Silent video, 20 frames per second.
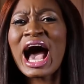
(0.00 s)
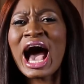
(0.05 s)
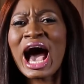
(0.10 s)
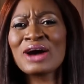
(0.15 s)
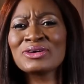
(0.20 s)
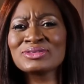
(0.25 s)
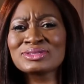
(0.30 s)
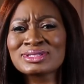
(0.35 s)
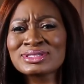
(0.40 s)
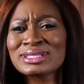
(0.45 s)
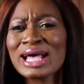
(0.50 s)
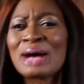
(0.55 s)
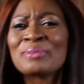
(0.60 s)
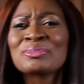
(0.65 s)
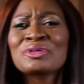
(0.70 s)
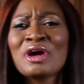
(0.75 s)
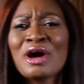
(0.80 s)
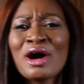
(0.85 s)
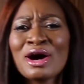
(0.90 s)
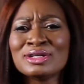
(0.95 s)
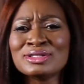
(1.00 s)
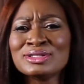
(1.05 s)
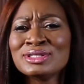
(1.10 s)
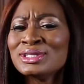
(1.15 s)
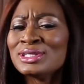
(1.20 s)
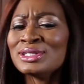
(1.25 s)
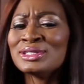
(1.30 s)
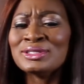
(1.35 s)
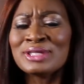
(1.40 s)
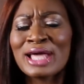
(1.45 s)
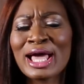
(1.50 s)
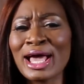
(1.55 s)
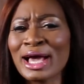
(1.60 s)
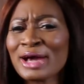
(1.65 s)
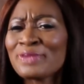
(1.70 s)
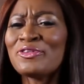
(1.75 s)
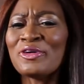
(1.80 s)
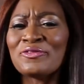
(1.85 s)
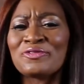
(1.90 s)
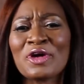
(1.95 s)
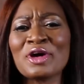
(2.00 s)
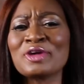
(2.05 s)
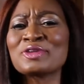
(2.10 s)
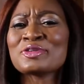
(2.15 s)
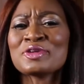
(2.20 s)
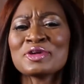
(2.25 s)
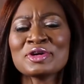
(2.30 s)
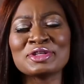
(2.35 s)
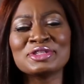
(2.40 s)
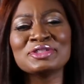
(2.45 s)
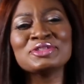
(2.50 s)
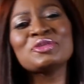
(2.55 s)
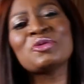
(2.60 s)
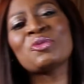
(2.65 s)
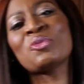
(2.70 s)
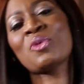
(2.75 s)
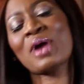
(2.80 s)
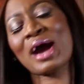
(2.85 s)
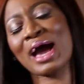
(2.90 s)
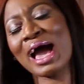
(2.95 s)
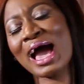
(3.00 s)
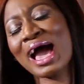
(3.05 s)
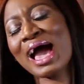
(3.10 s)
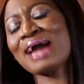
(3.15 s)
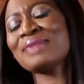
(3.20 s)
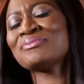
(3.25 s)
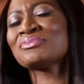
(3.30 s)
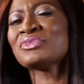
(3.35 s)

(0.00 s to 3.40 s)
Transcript: Out, I'm gone. For good. You know what?